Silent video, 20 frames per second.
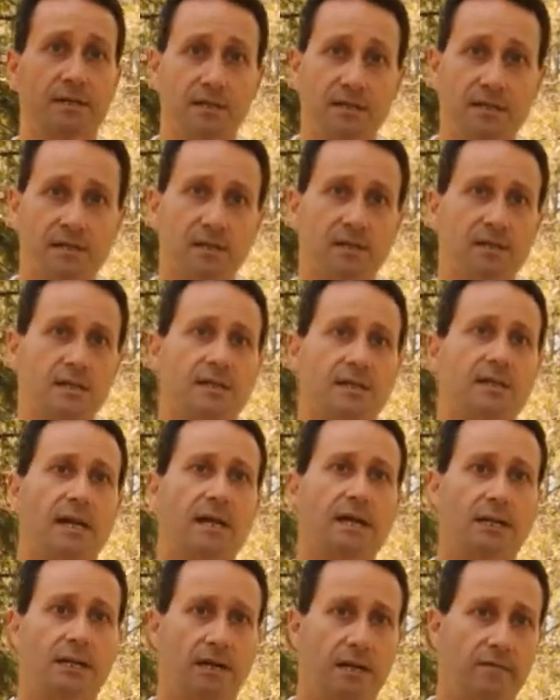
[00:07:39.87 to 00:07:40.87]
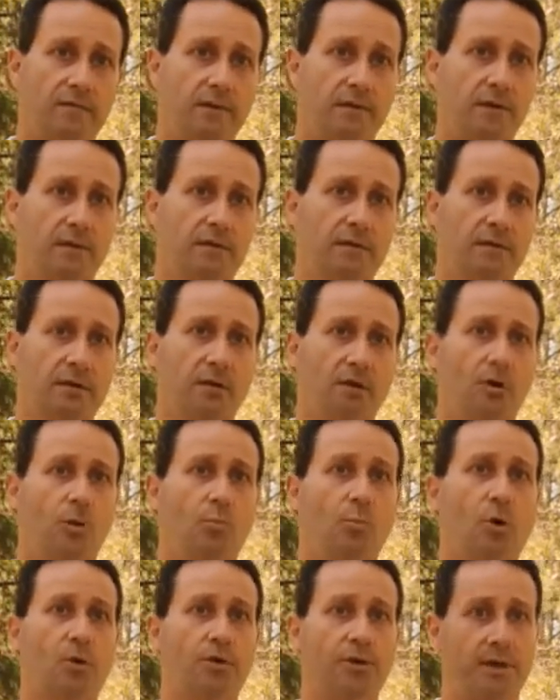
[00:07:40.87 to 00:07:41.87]
This is a second level,
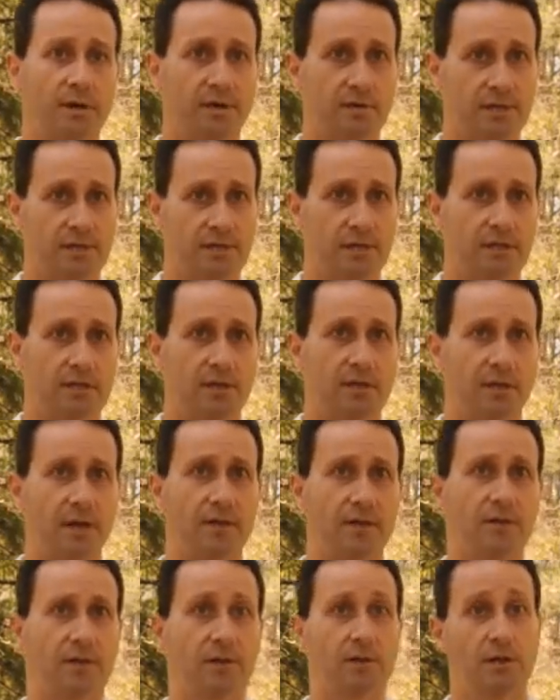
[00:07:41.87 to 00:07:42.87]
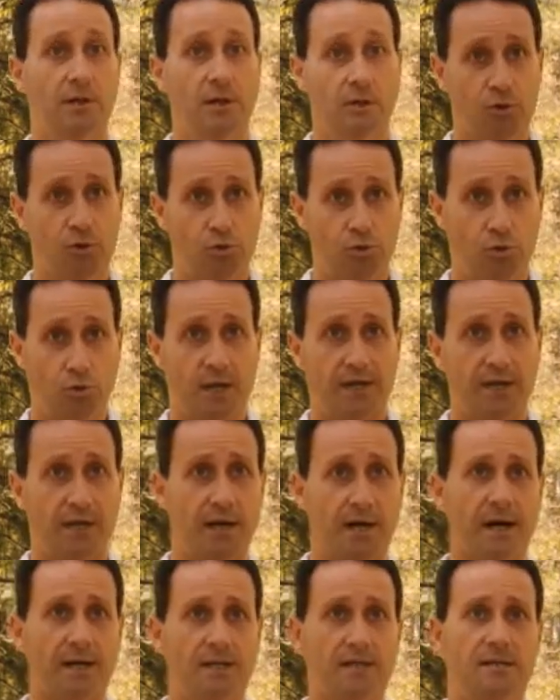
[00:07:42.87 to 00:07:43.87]
a more theoretical level, to
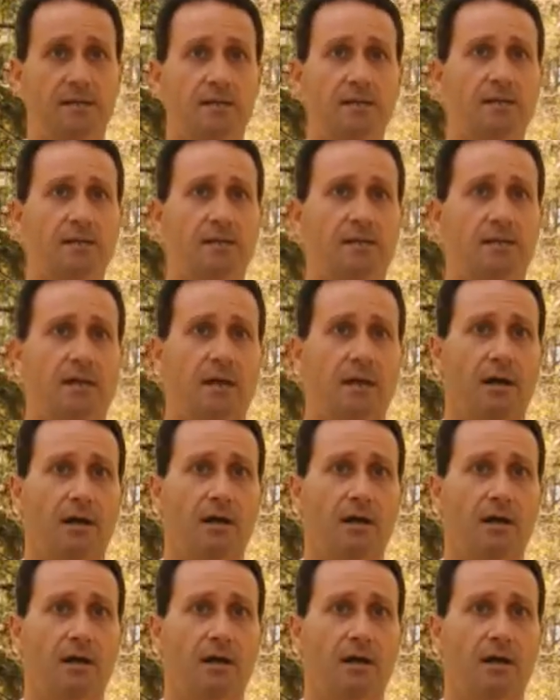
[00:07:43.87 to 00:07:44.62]
analyze these